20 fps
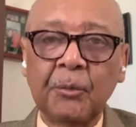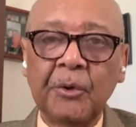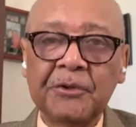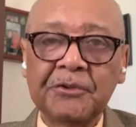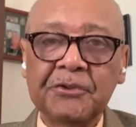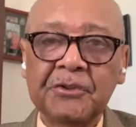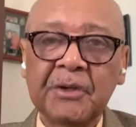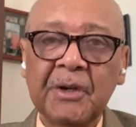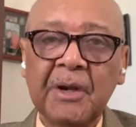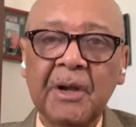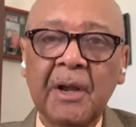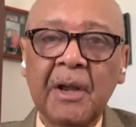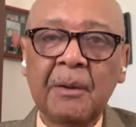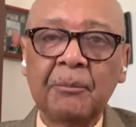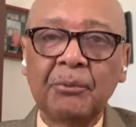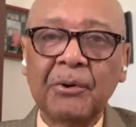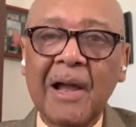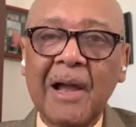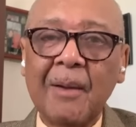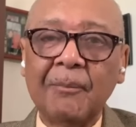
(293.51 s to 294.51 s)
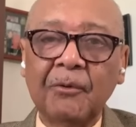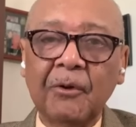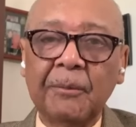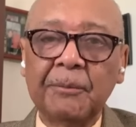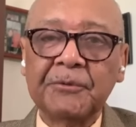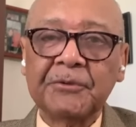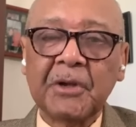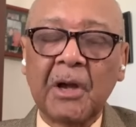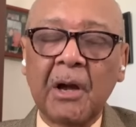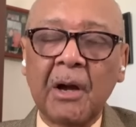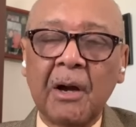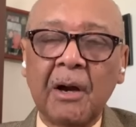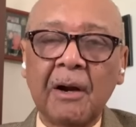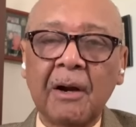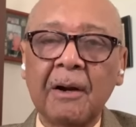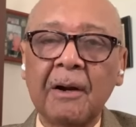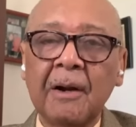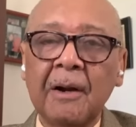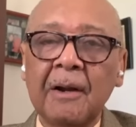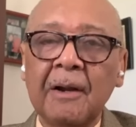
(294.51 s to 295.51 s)
which problems
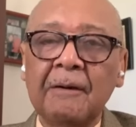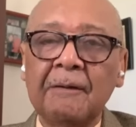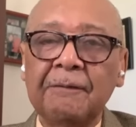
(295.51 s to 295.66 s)
are